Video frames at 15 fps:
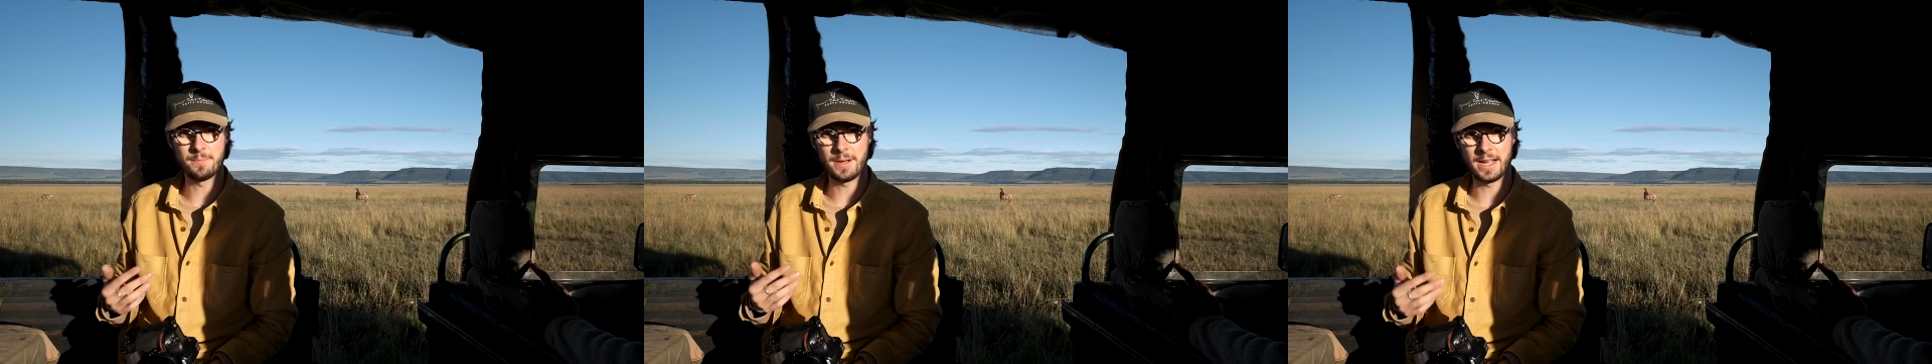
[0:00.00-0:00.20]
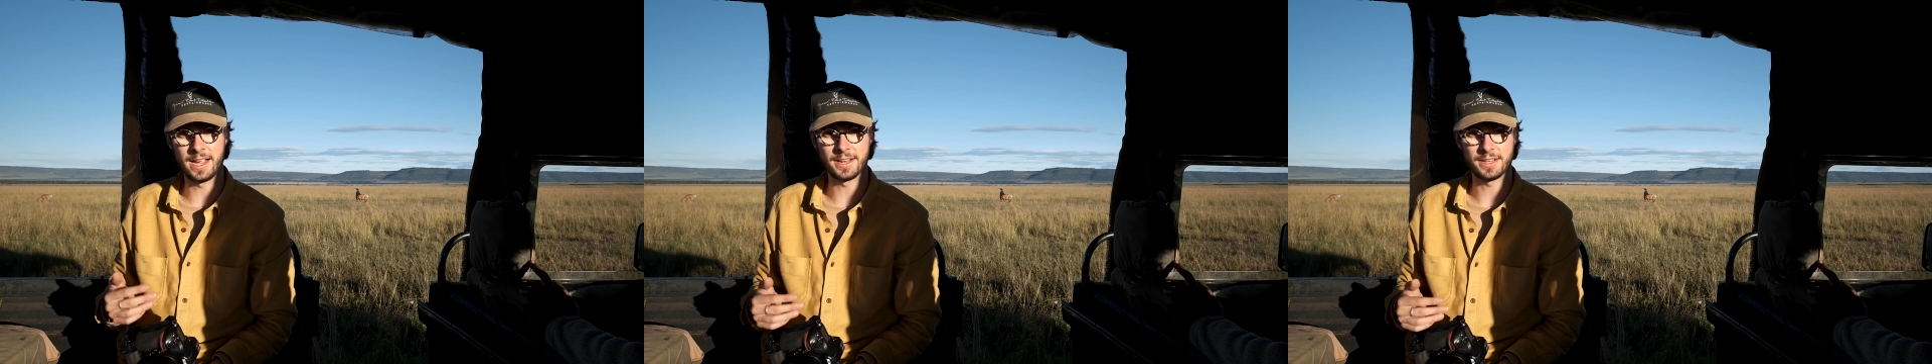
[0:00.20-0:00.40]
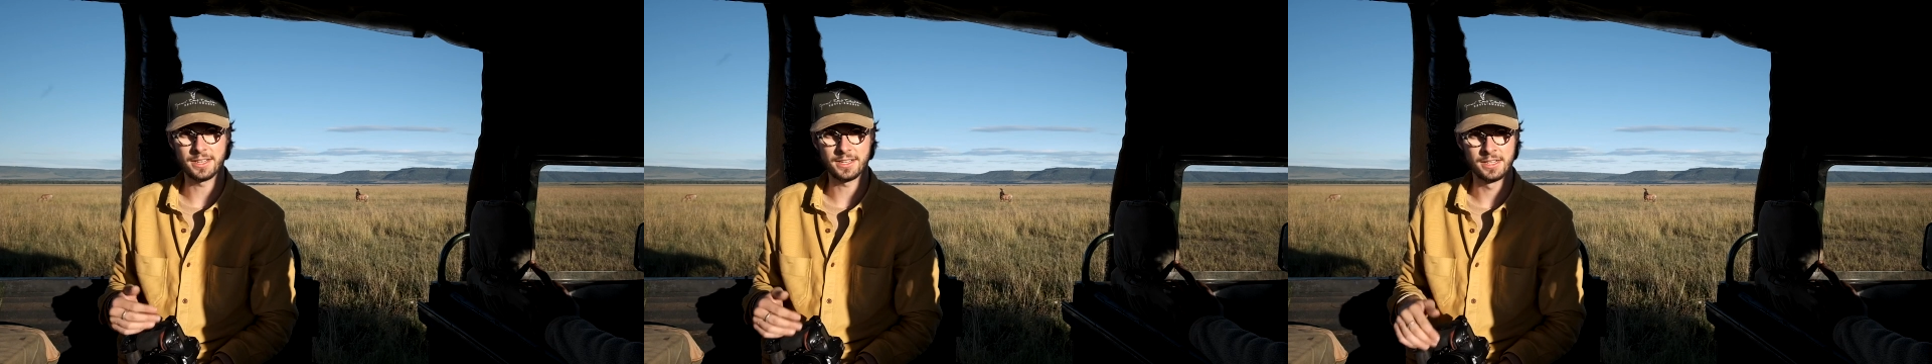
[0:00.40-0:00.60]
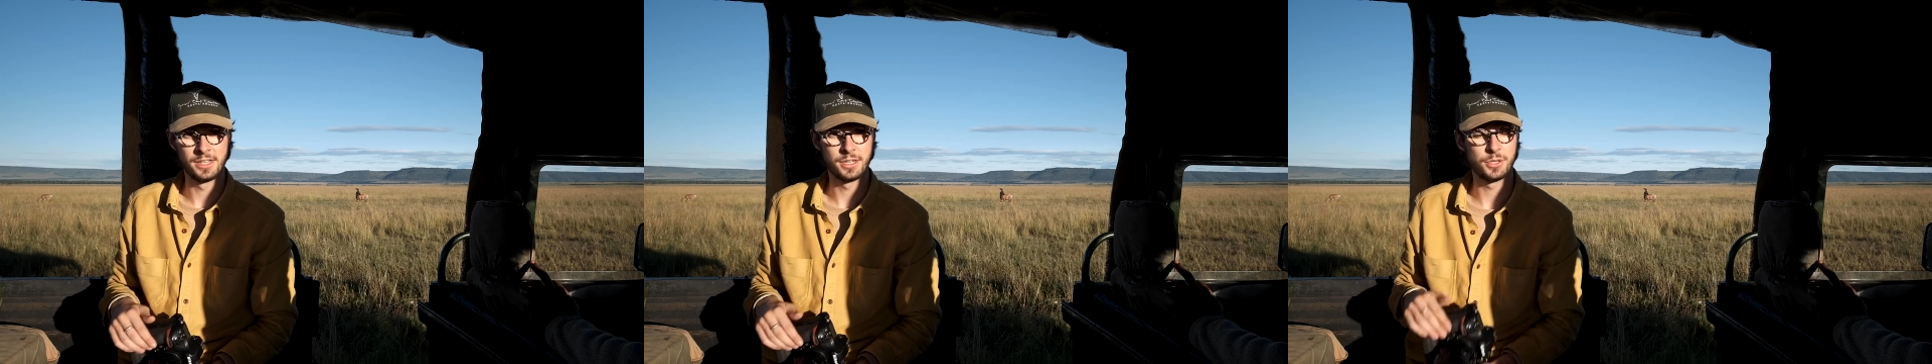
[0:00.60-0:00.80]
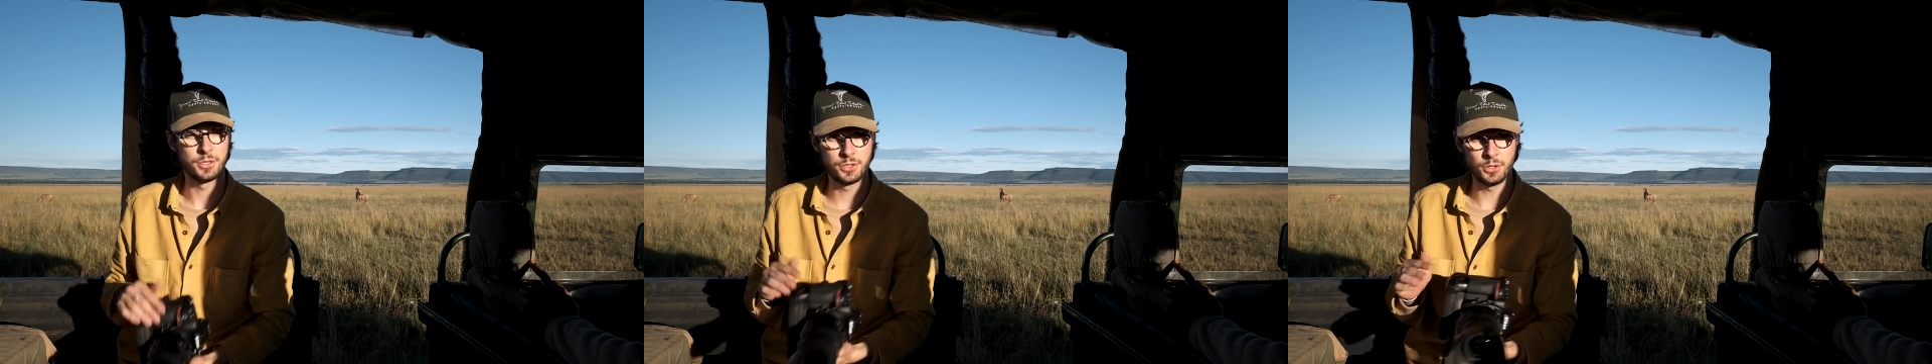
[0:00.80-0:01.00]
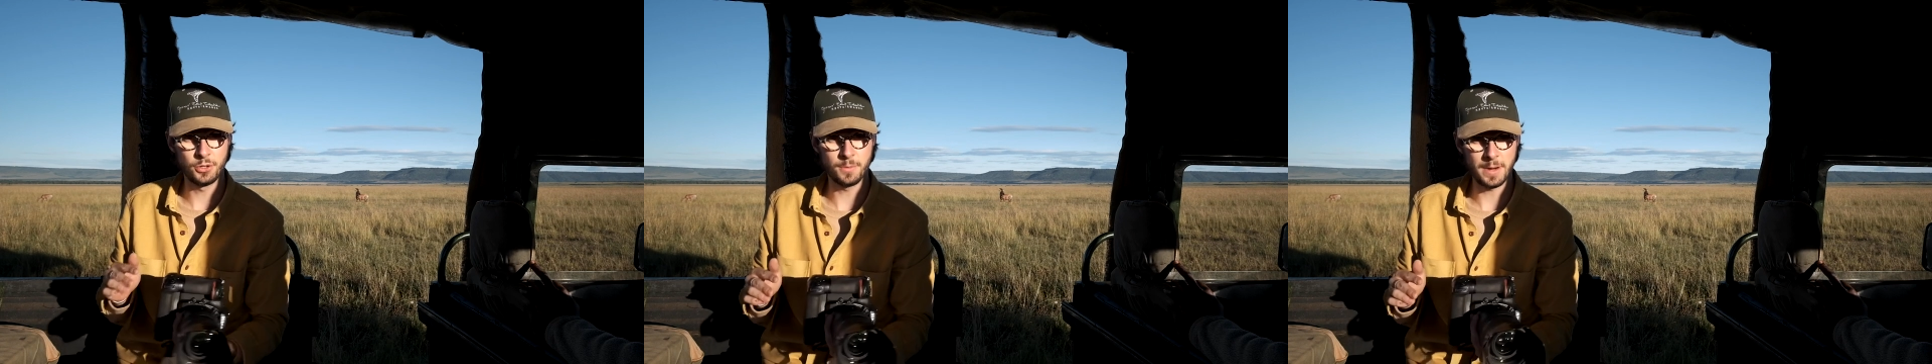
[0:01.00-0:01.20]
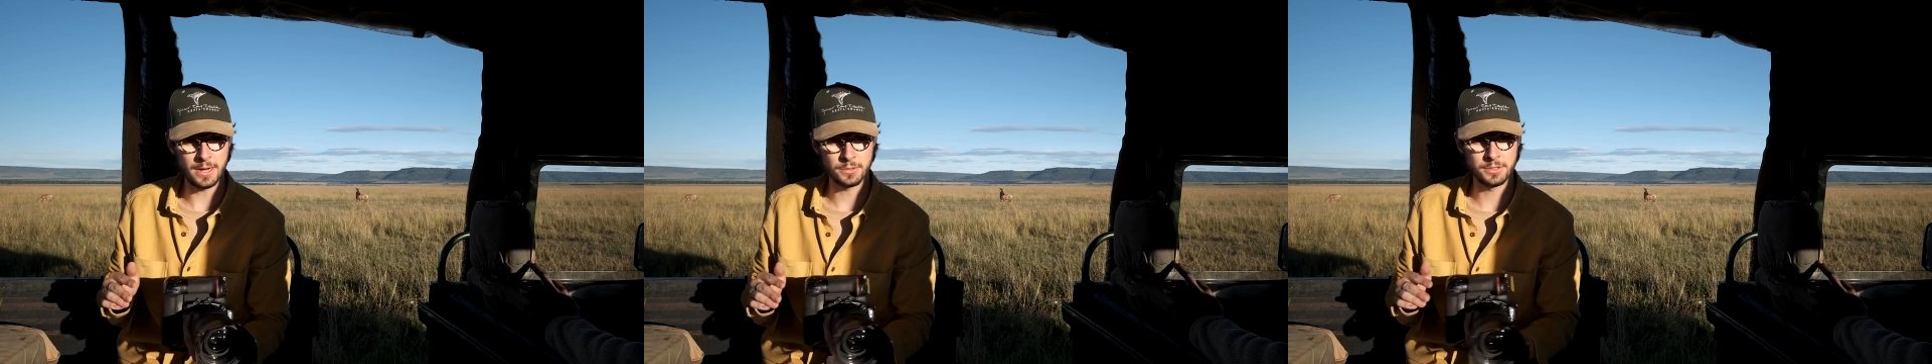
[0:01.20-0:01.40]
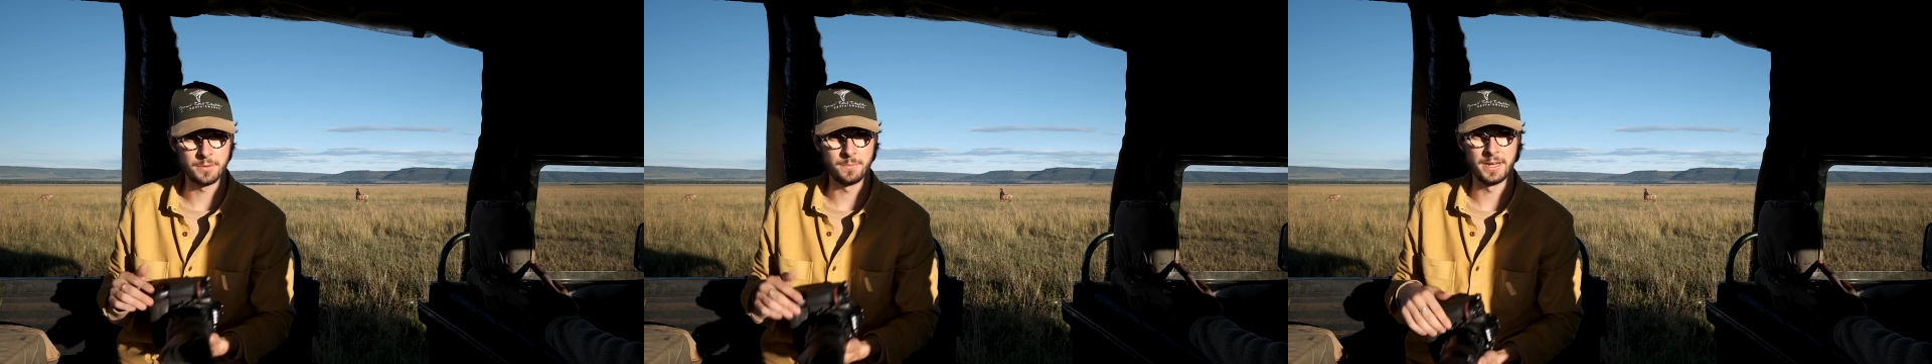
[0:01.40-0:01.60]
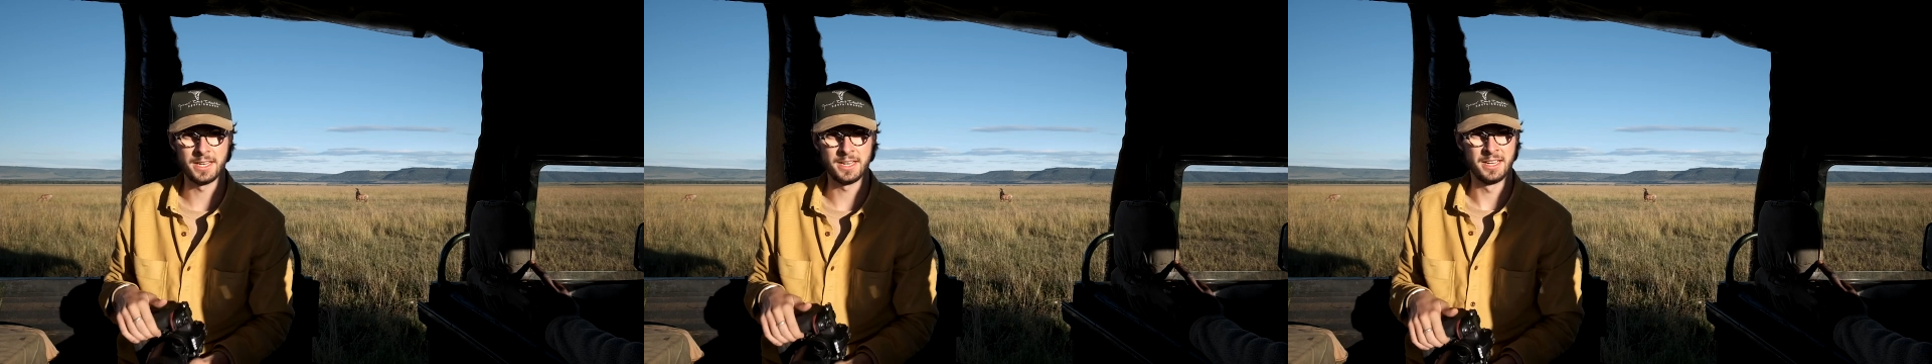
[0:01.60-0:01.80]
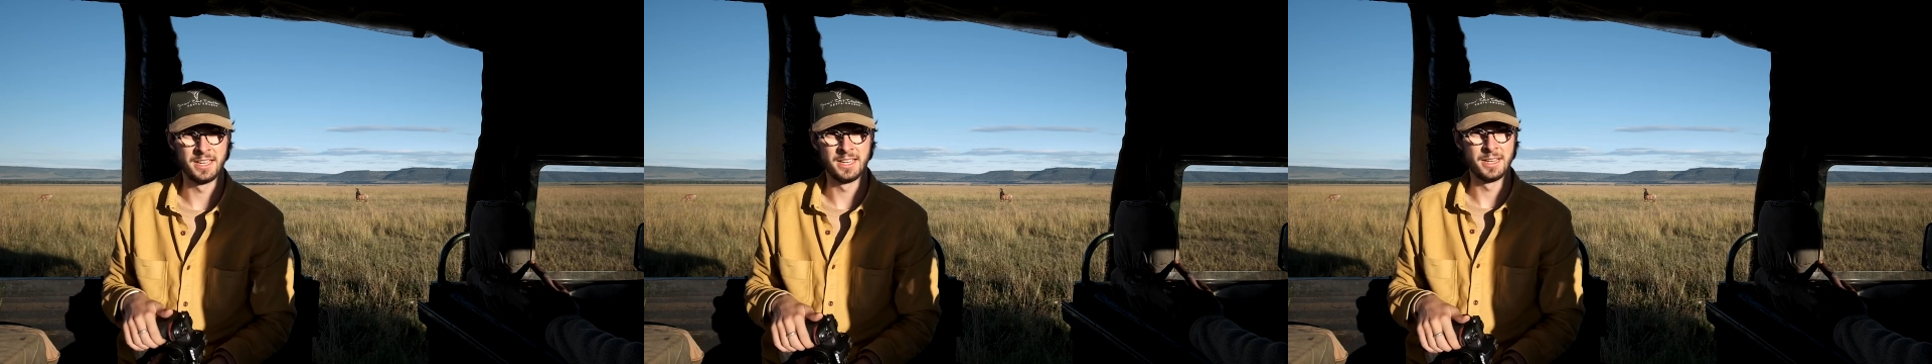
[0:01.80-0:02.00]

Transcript: back, zoom out a bit,